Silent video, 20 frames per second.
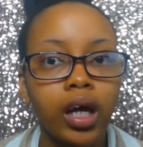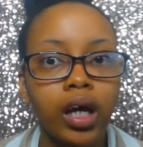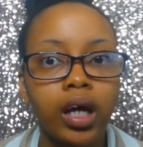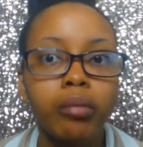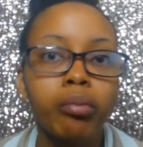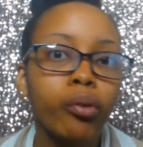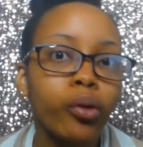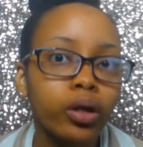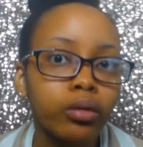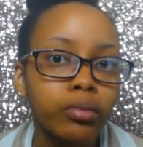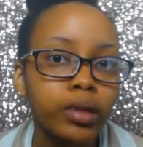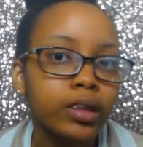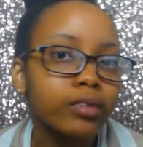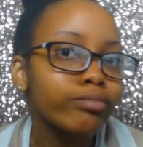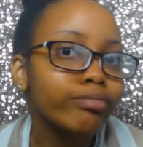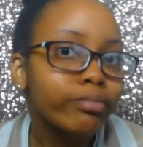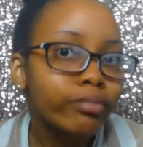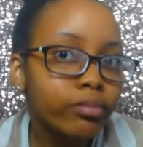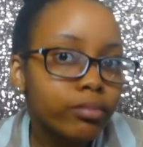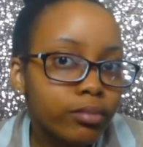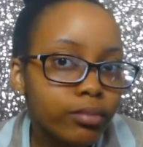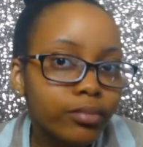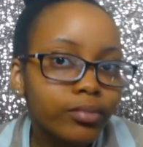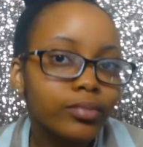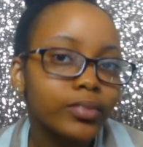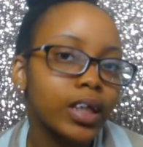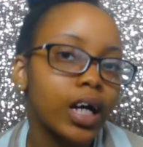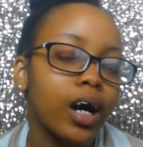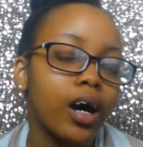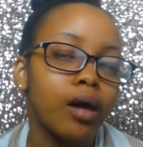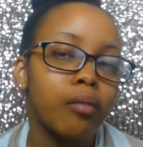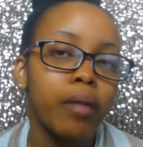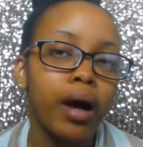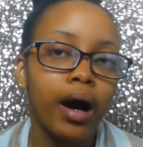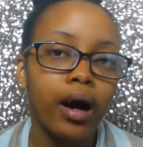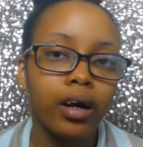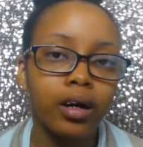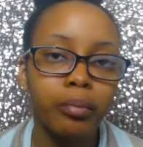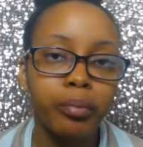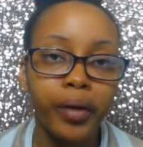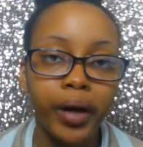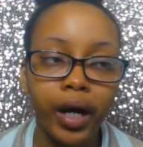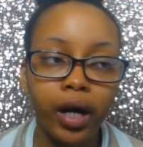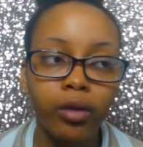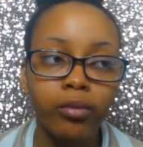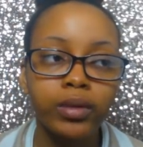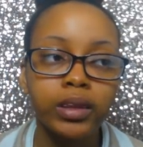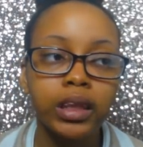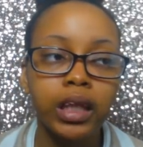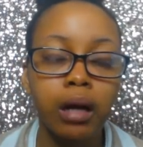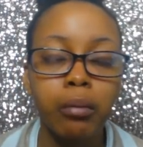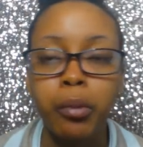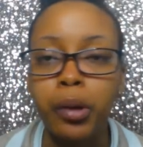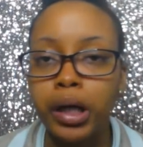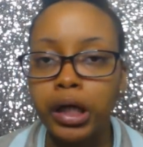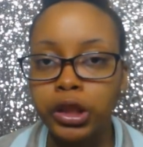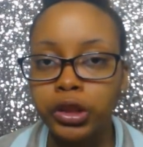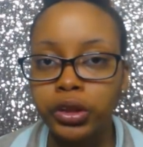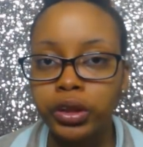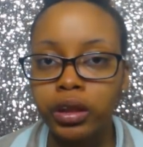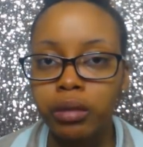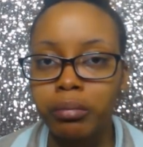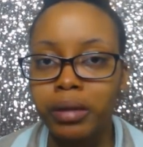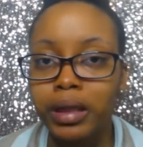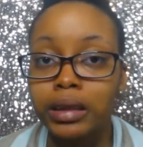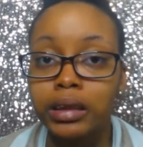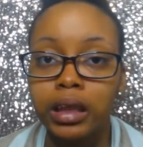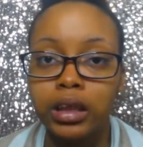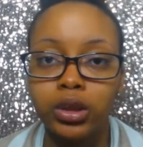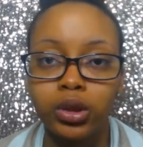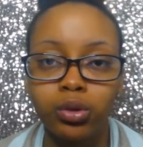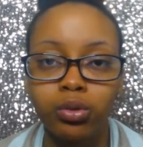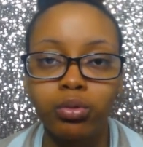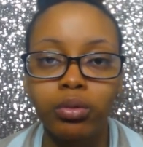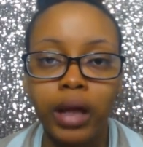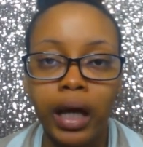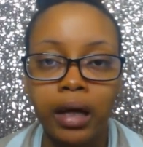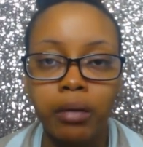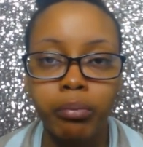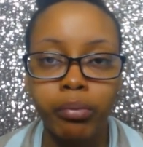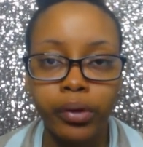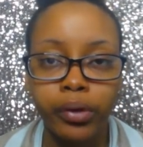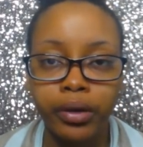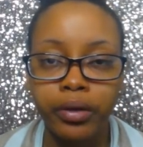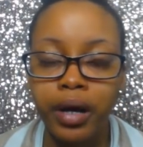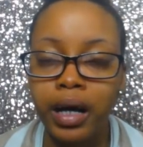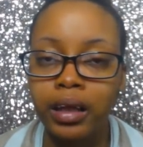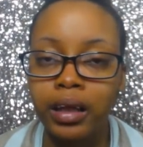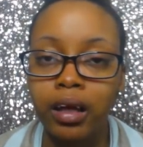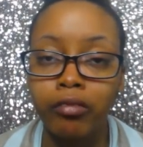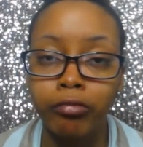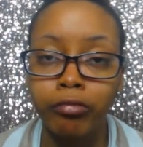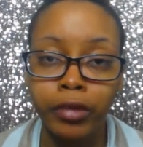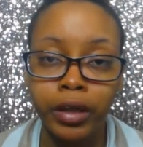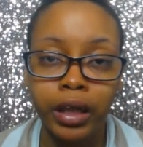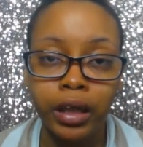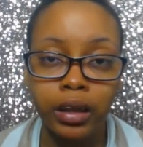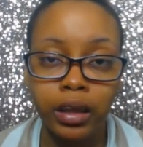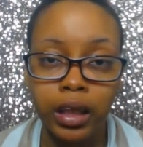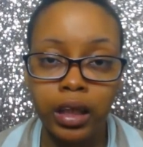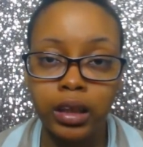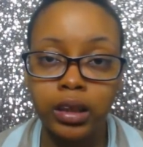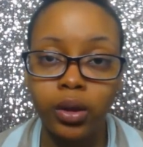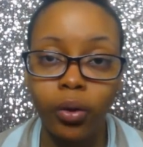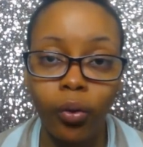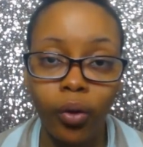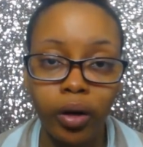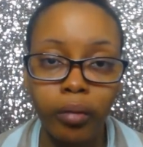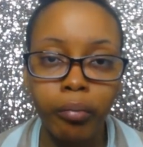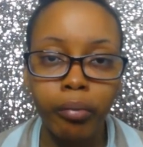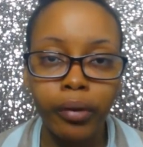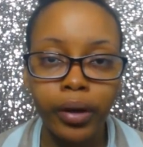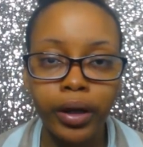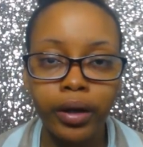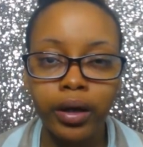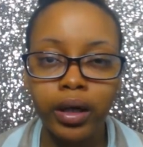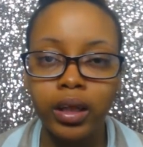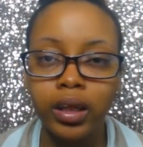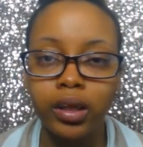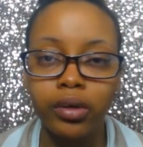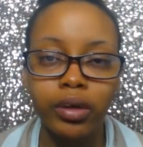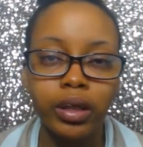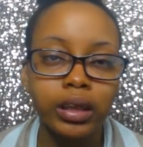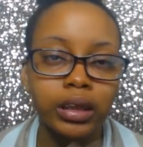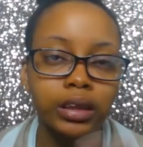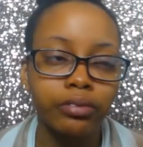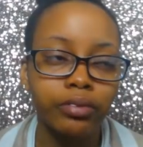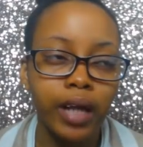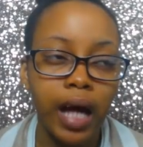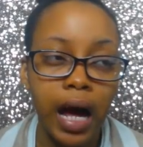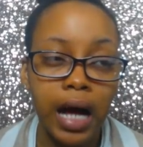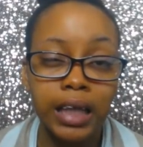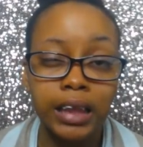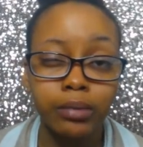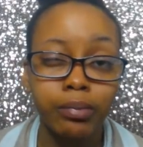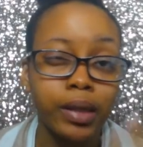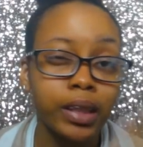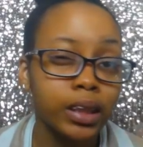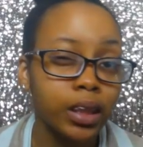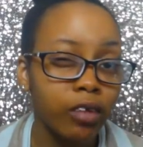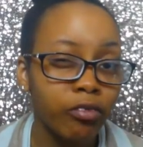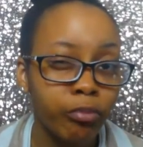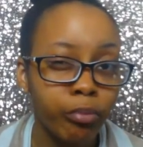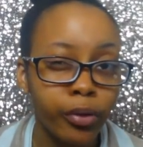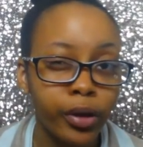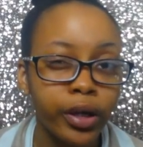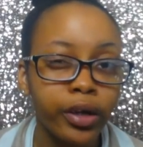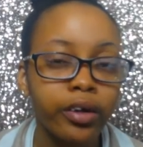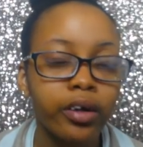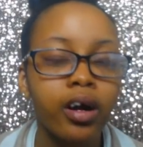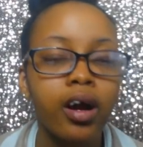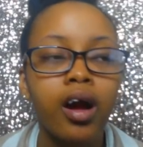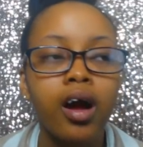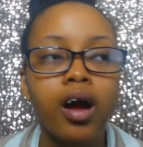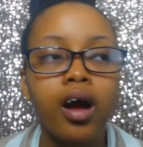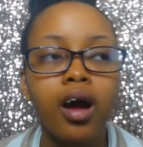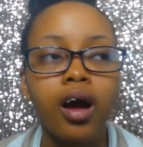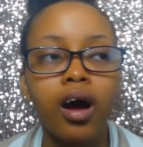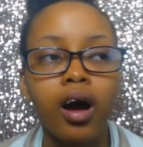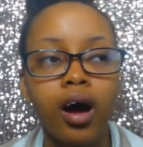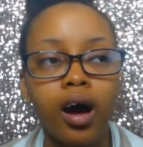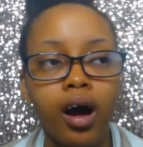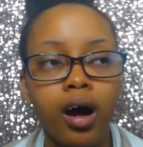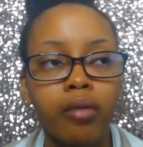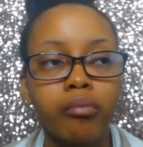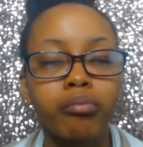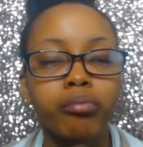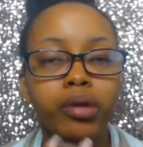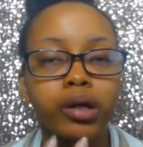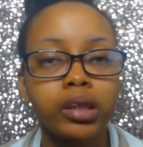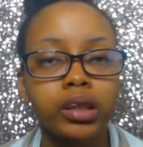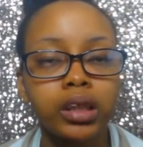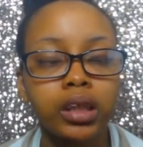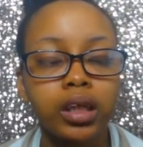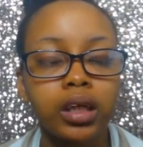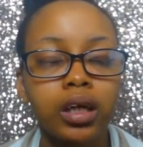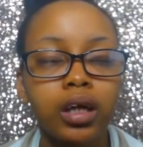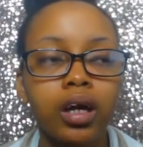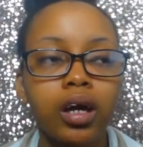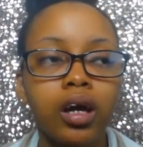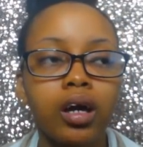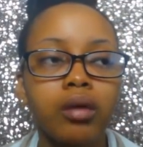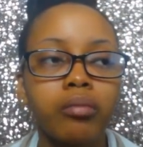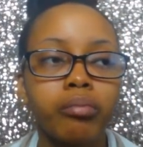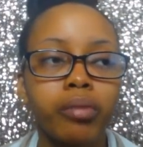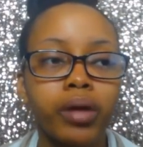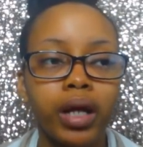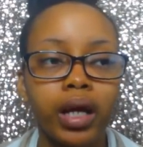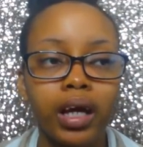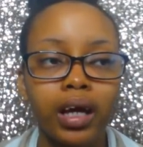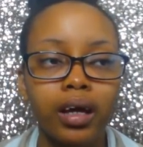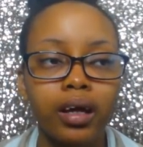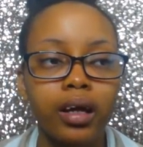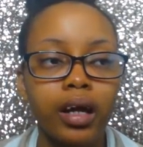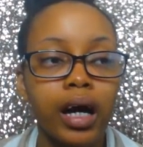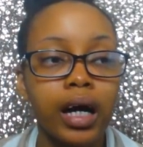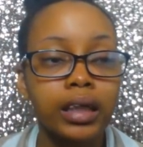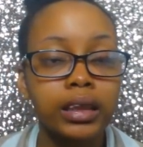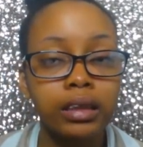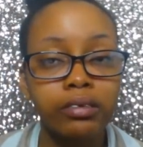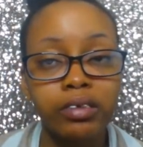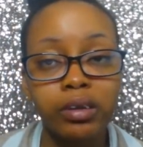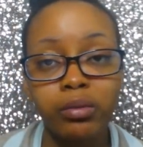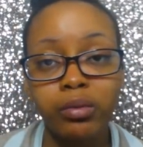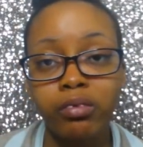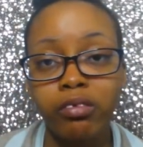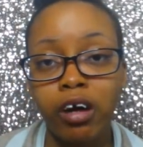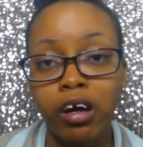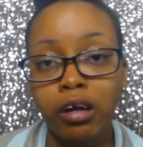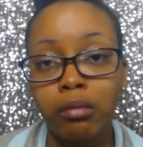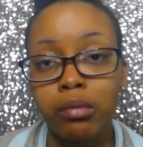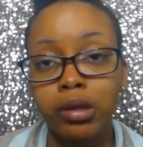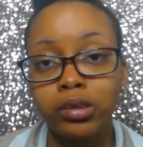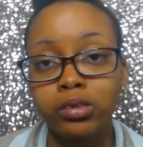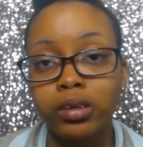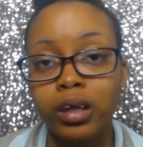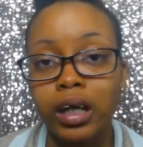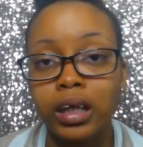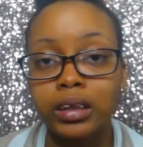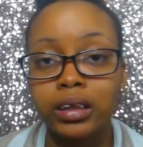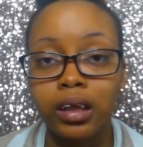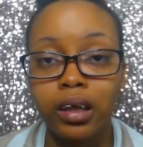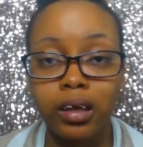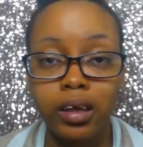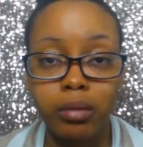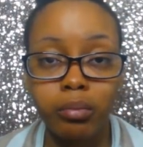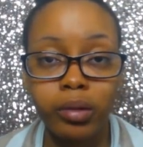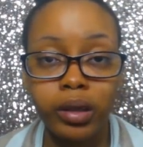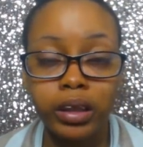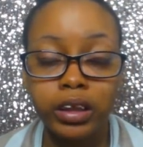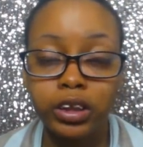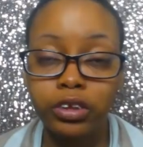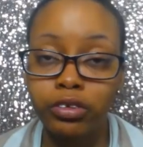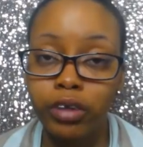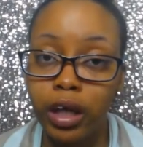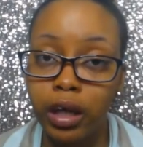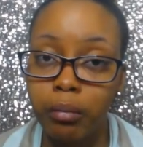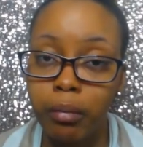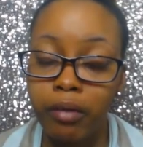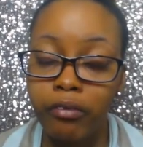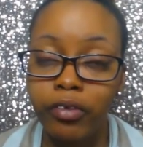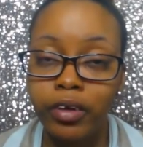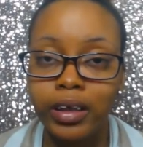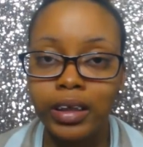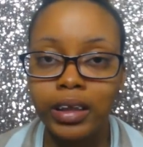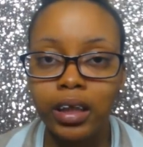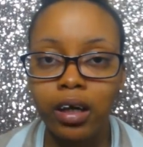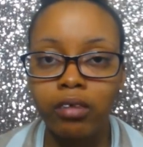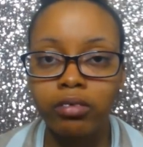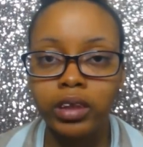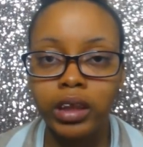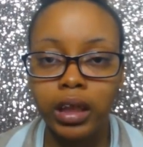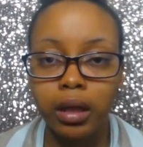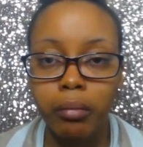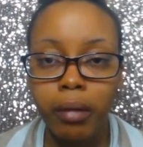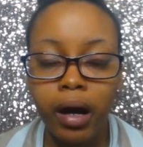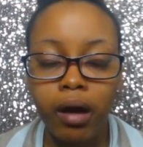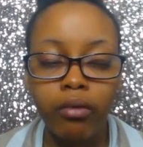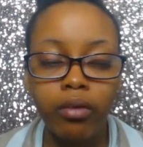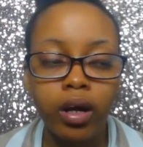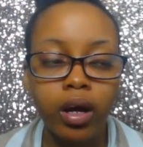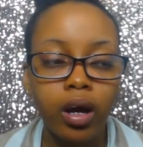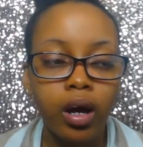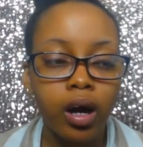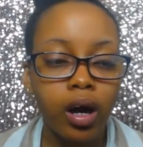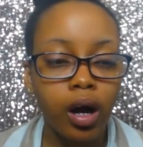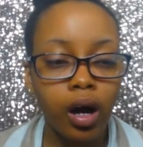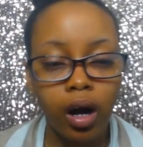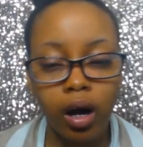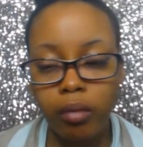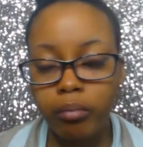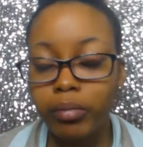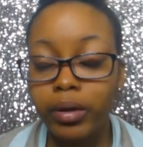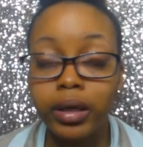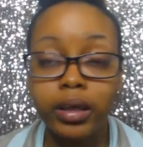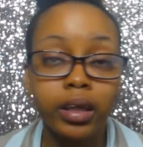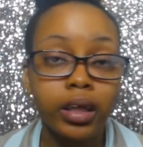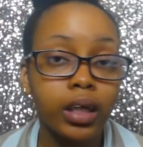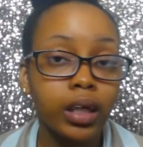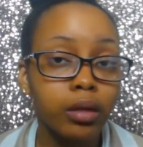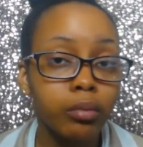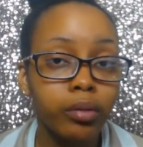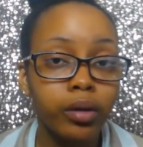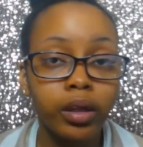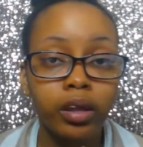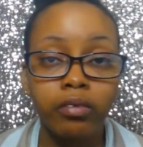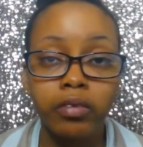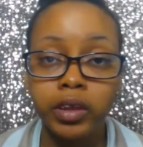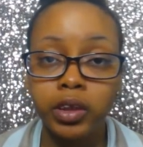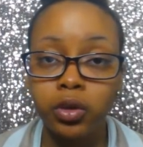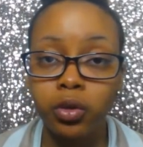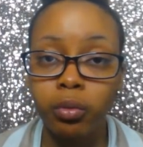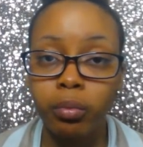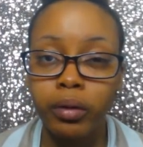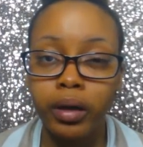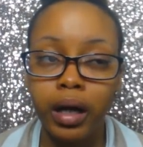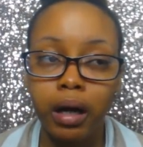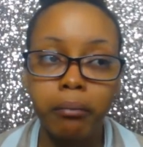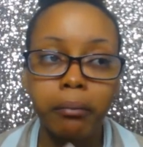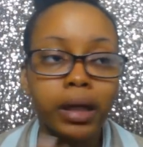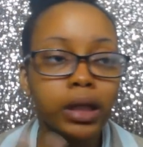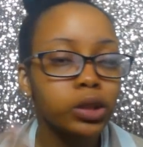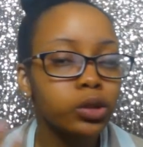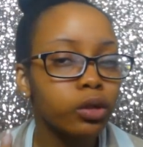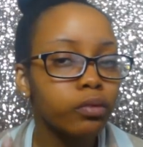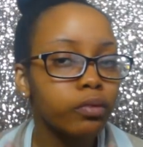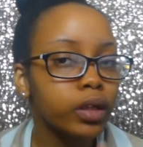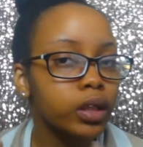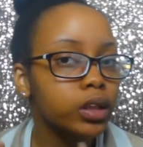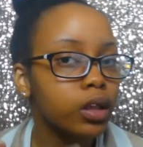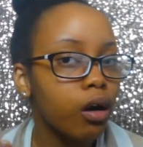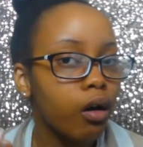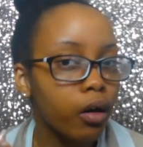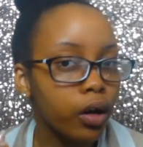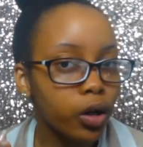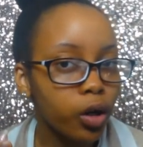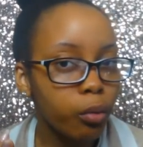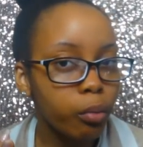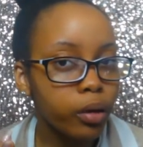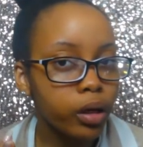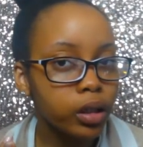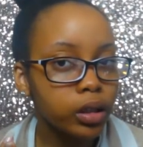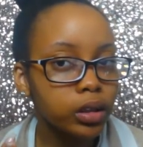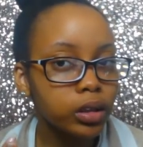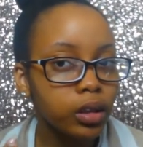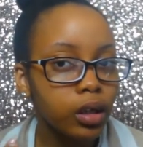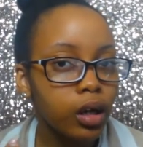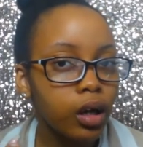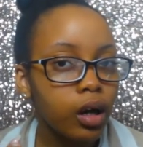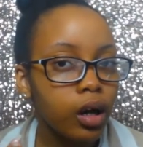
it bored me. Um, How to Pray was a lot more interesting because I do like prayer. I love reading things on prayer and learning different aspects of prayer um, personally. But again, I definitely would recommend you guys get the books, try them out for yourself, check them out. Um, be it the ebook, the physical book. I'm not sure if there's audiobooks.